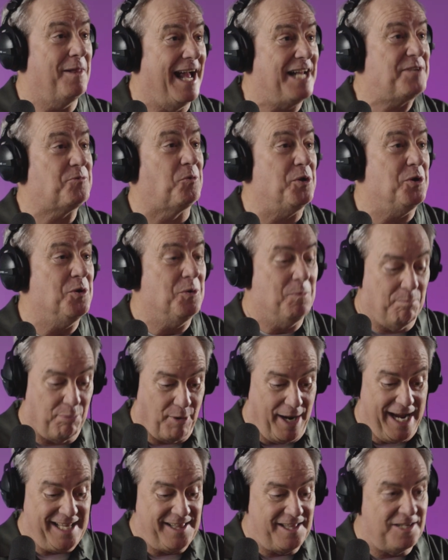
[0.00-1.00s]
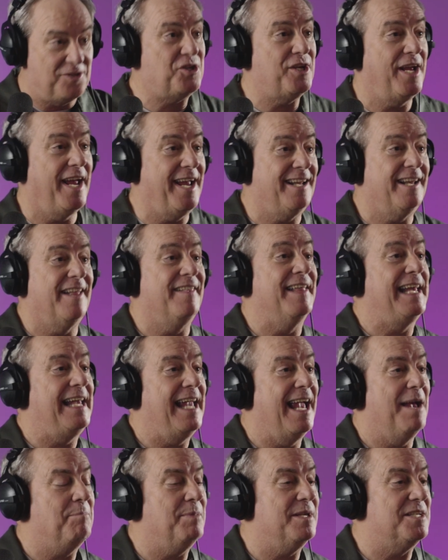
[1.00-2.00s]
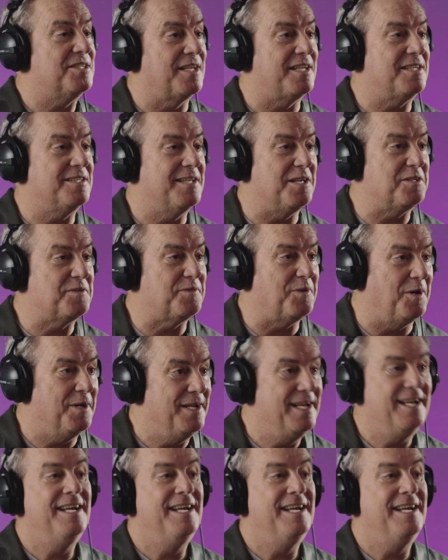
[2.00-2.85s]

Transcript: That's where you break the chain and they can't be successful.